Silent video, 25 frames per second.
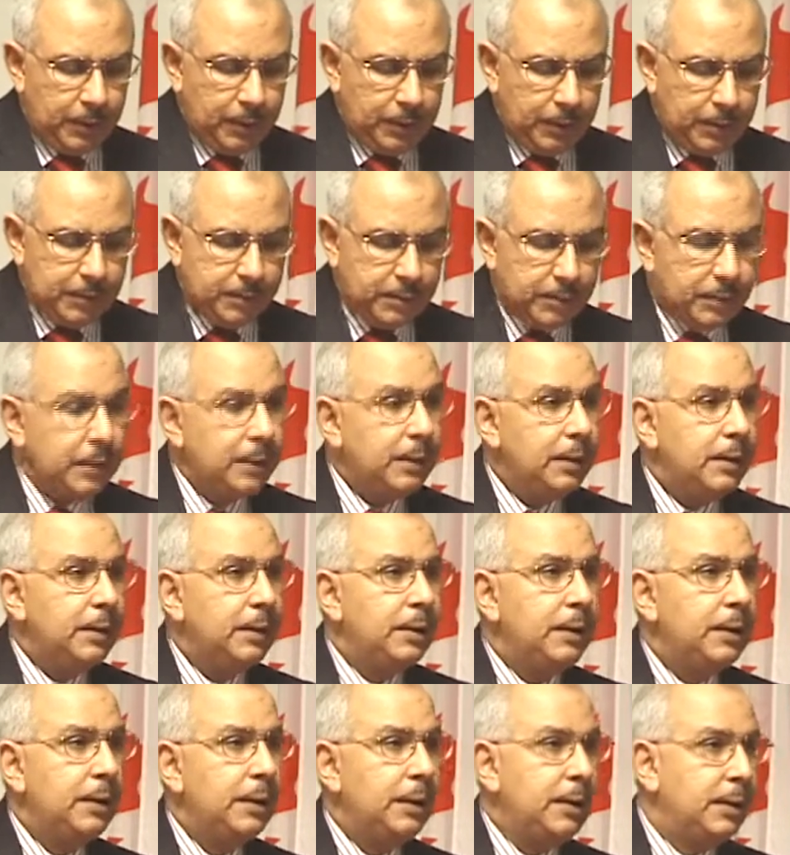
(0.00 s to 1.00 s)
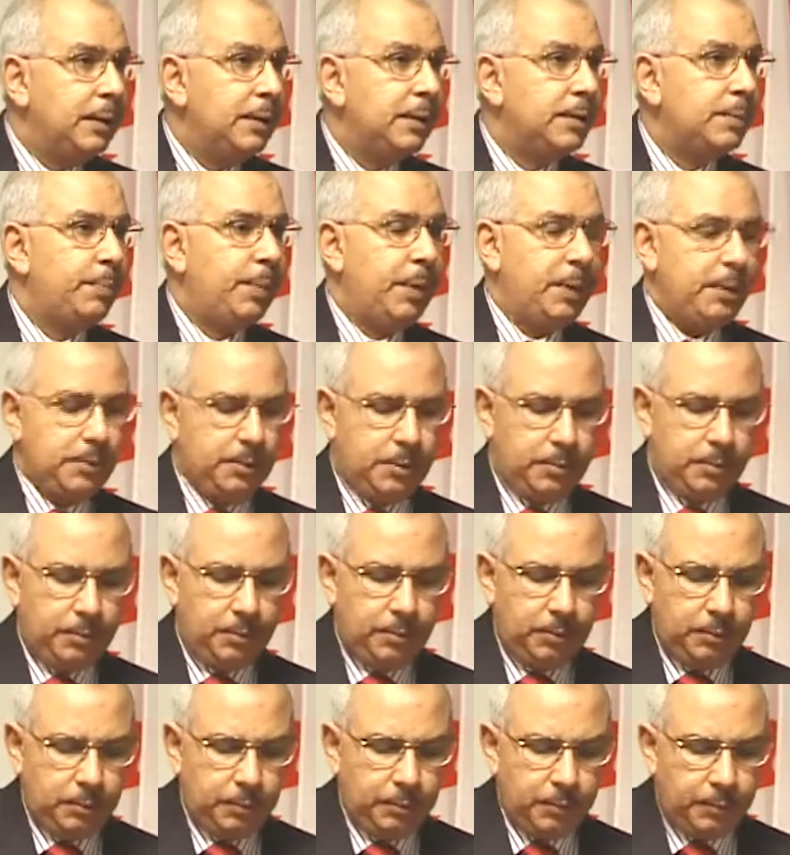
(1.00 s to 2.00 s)
is
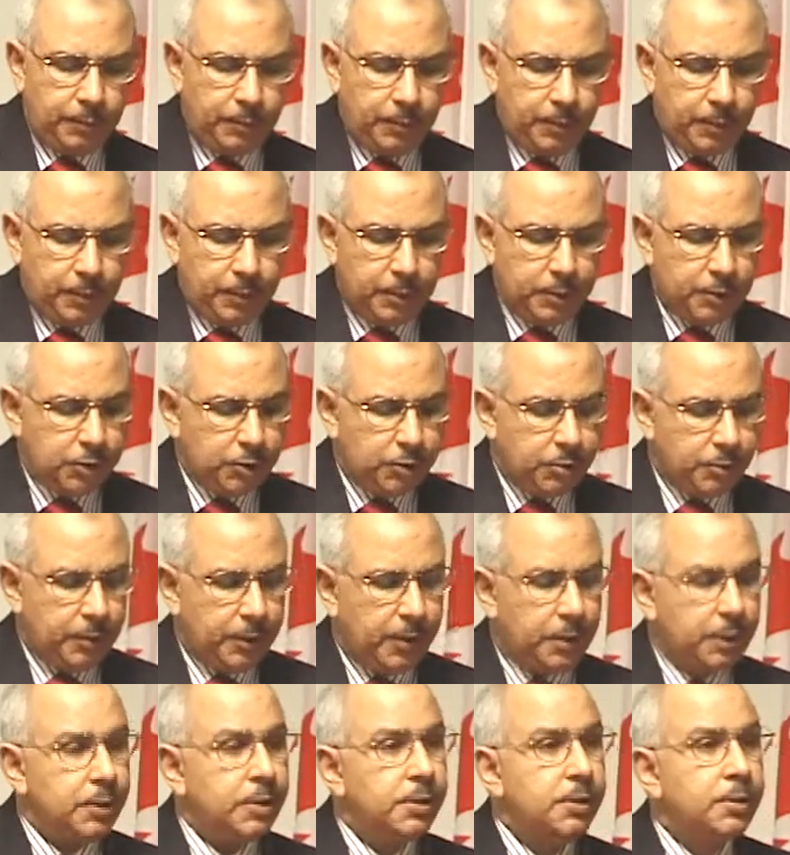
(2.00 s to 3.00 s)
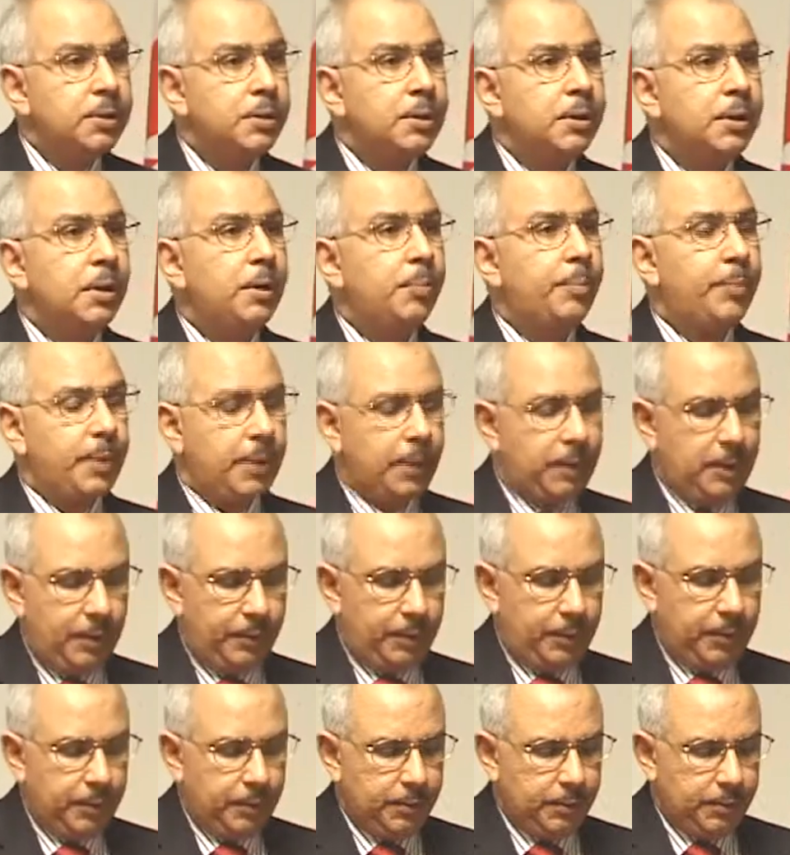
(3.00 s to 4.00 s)
indispensable for ensuring good corporate
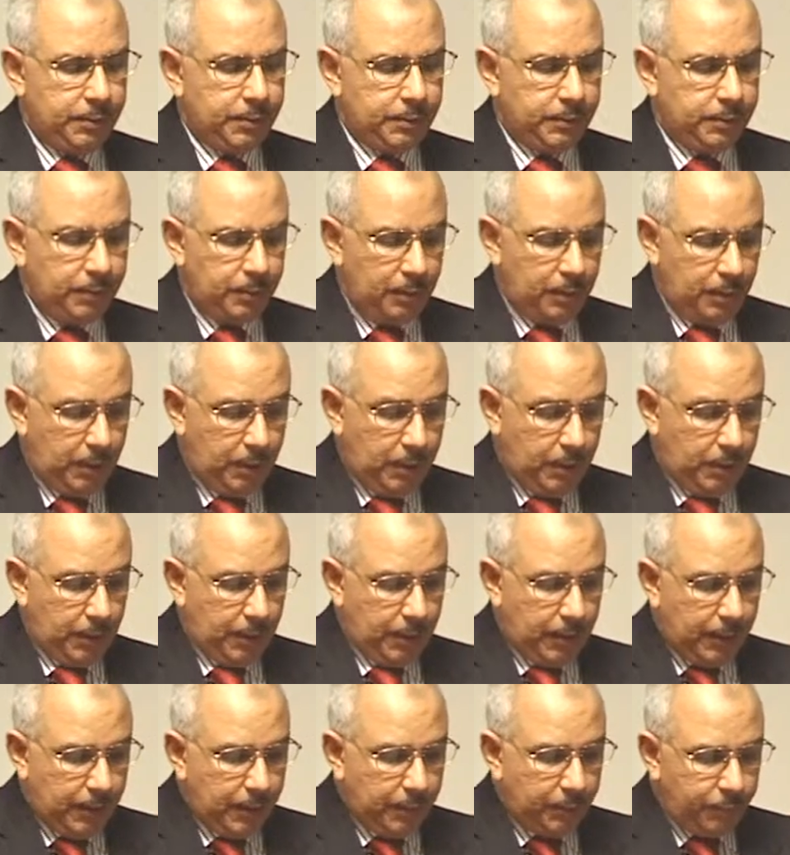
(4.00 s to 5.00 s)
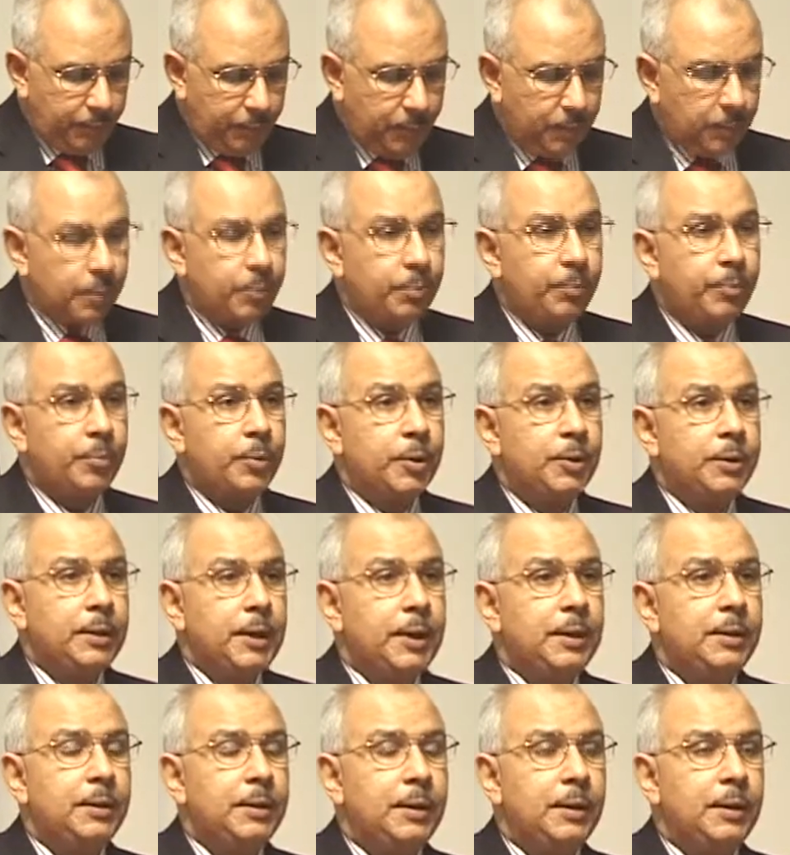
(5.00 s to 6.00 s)
governance and for
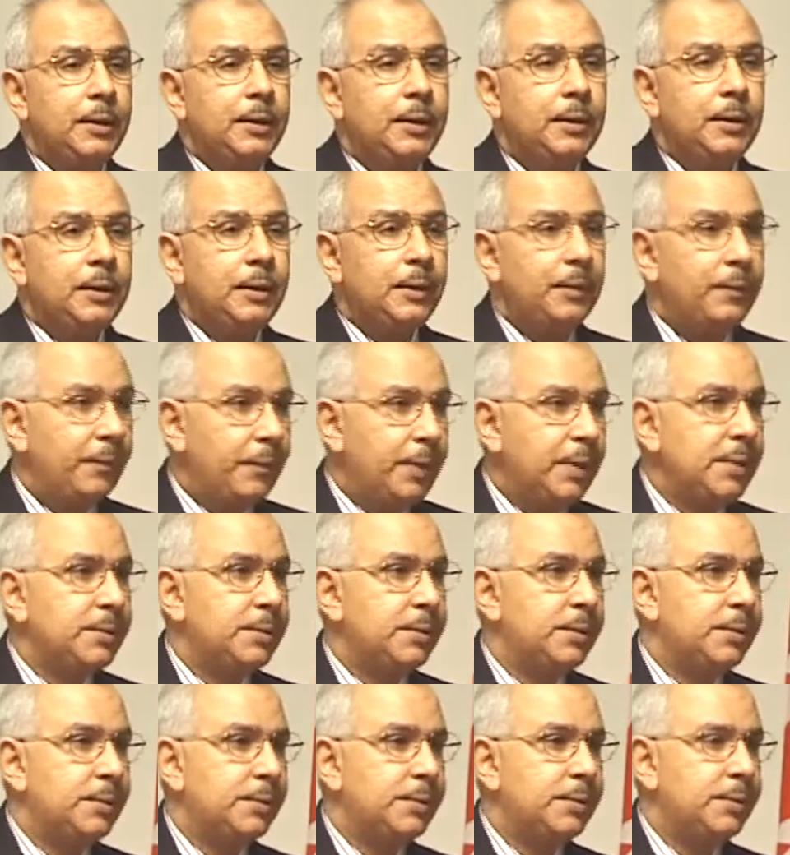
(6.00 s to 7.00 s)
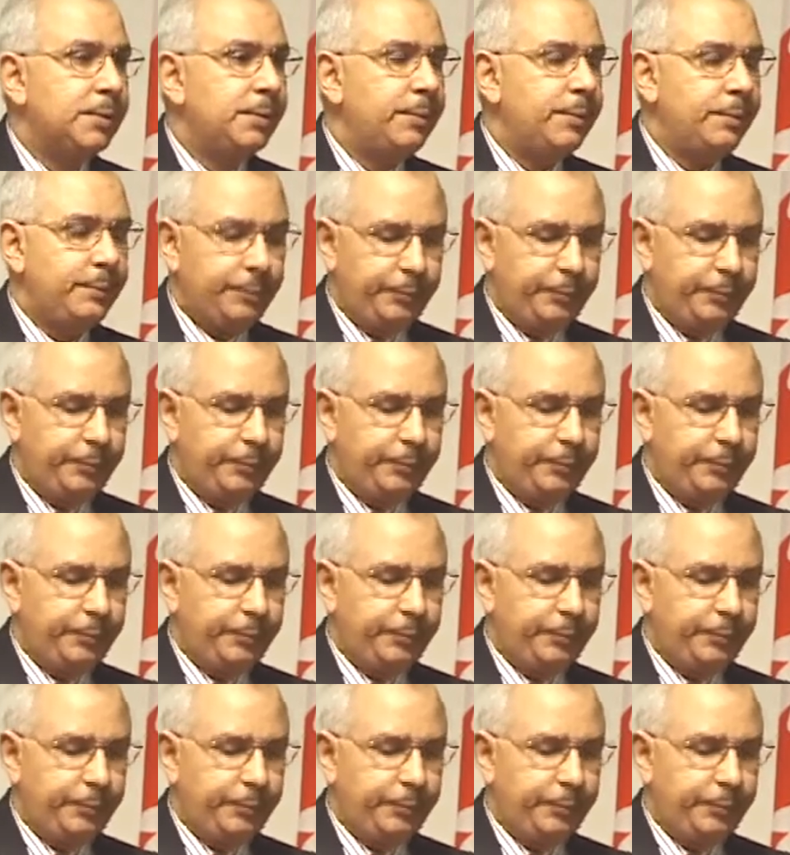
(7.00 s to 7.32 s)
protecting investors.